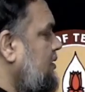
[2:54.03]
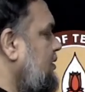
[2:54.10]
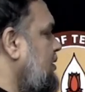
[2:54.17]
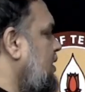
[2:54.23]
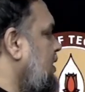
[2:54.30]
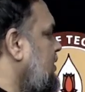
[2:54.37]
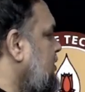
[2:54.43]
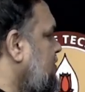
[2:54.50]

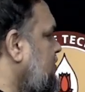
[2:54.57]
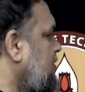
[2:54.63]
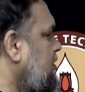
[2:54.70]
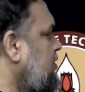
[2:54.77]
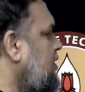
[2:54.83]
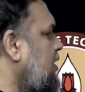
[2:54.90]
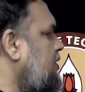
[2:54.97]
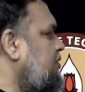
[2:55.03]
the highest
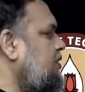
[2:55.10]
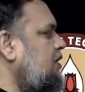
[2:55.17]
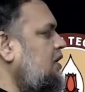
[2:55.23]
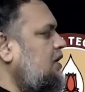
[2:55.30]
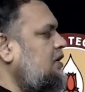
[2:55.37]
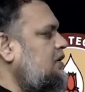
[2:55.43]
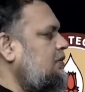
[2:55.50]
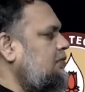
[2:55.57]
is
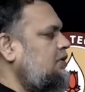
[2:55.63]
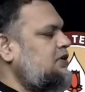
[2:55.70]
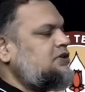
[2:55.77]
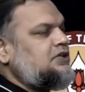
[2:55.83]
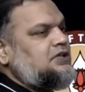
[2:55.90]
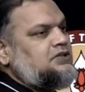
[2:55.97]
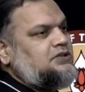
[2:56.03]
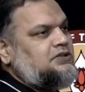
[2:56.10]
electrical and computer
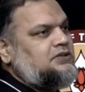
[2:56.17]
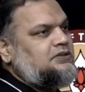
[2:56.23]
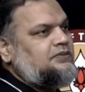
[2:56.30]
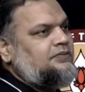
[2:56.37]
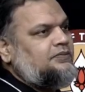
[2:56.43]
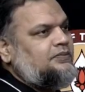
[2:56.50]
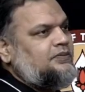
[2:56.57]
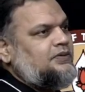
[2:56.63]
science.
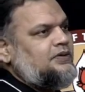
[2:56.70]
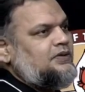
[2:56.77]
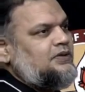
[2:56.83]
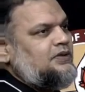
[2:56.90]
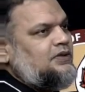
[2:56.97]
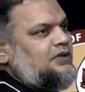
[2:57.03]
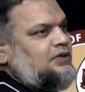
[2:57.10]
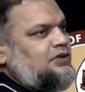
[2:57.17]

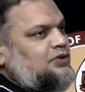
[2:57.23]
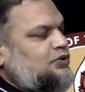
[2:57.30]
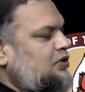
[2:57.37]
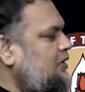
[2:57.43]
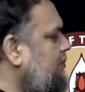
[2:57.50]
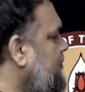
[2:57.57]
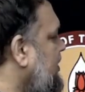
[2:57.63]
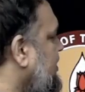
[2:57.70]
So
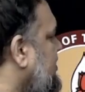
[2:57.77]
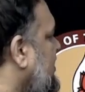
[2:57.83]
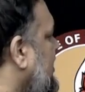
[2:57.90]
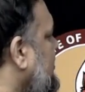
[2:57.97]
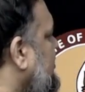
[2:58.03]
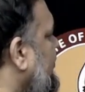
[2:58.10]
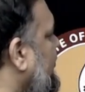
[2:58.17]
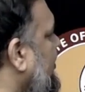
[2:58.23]
computer
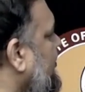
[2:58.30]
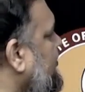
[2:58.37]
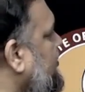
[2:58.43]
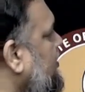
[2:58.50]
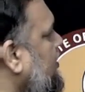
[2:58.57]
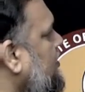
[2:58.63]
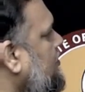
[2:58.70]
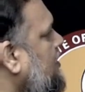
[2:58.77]
science, if you
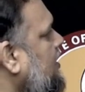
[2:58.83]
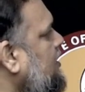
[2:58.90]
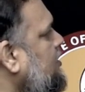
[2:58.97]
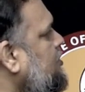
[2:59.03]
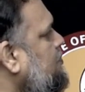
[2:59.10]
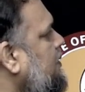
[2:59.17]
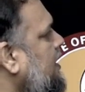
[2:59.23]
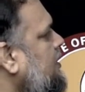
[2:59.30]
observe,
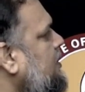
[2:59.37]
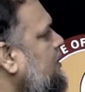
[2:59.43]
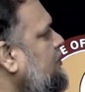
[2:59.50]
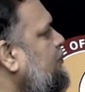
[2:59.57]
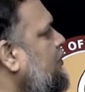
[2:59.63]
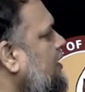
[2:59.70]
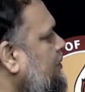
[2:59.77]
highest package for